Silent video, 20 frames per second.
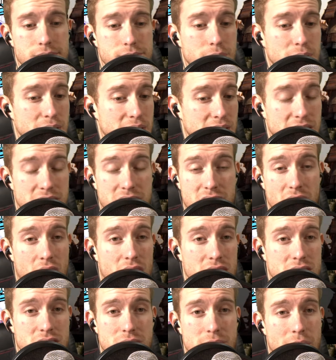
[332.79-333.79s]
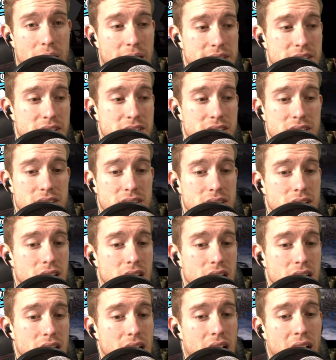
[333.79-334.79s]
But it's awesome. I just
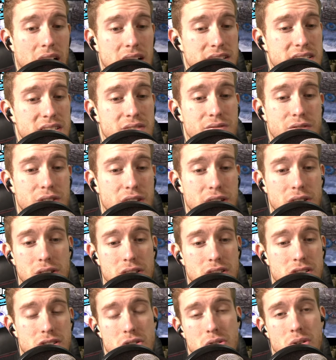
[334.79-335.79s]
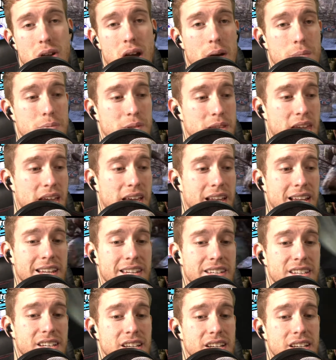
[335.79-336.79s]
feel it's too
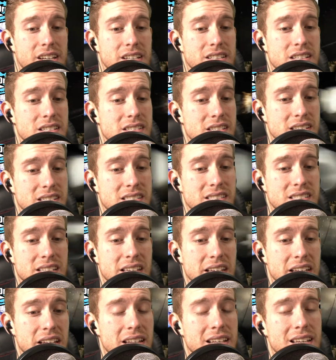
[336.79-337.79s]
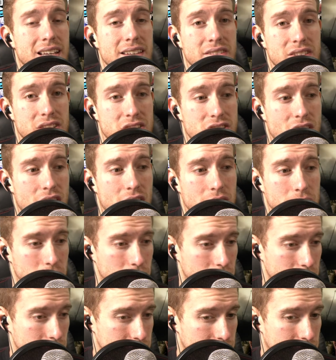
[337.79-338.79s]
complicated to succeed in the
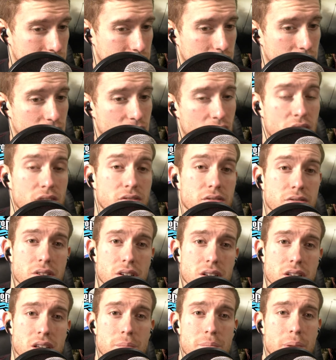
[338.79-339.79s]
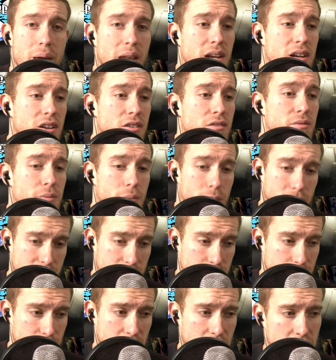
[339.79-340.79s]
genre of competitive
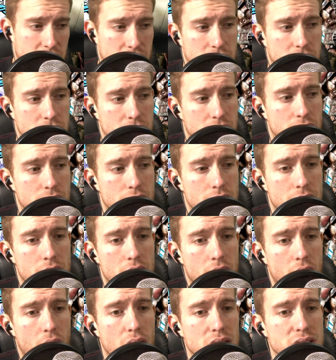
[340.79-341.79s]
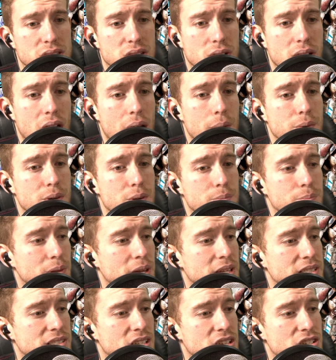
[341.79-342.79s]
multiplayer. Also coming to
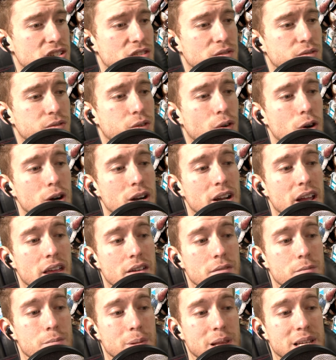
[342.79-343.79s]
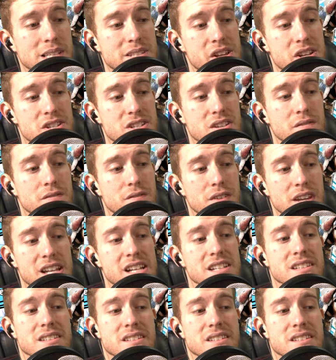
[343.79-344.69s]
PlayStation 4 and PlayStation Vita